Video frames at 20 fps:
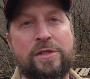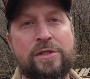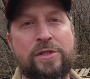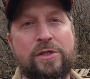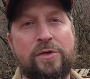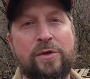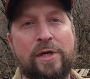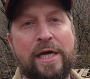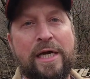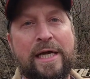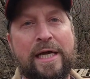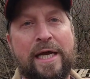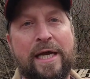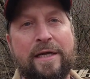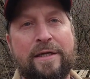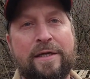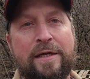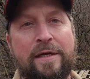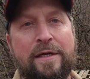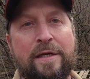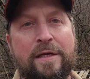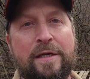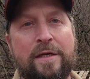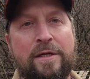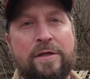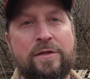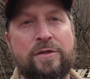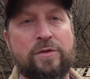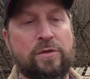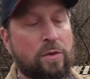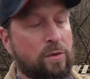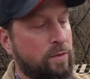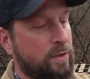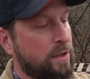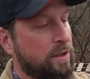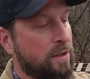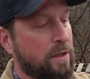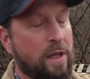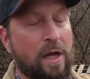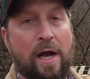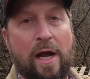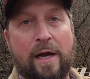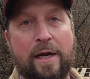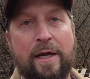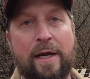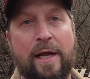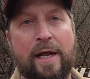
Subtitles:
as you can get to a real Glock.